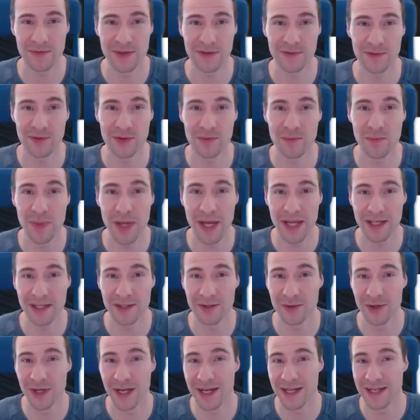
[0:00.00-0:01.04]
they would ban
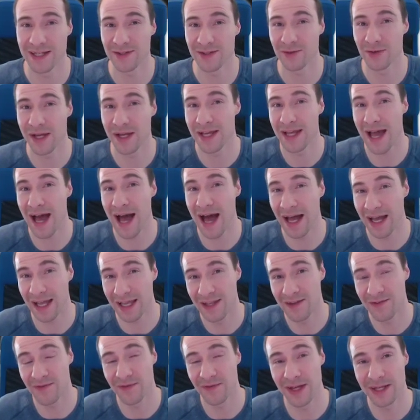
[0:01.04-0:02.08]
you, and you are
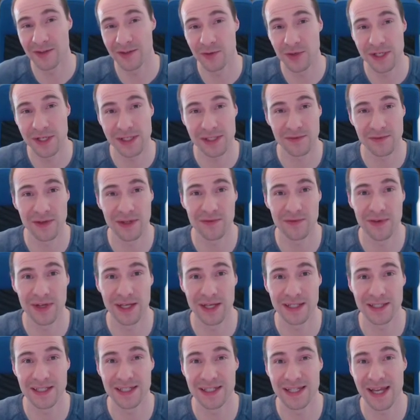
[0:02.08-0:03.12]
even at risk that they